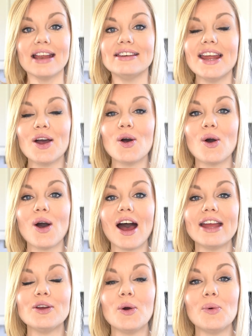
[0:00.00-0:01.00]
Now,
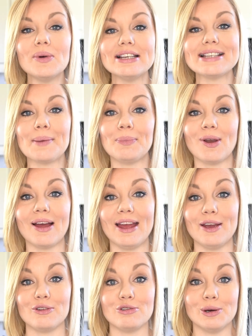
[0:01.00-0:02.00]
I always apply
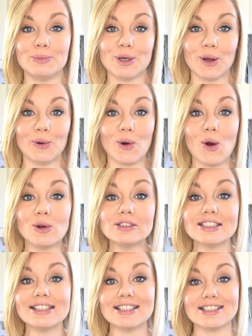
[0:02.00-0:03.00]
a crumb coat
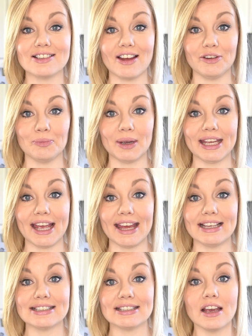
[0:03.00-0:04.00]
onto the side of my
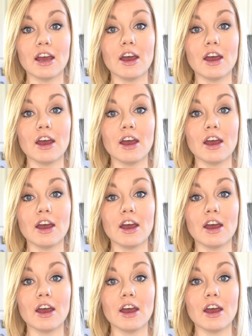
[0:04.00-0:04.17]
cakes.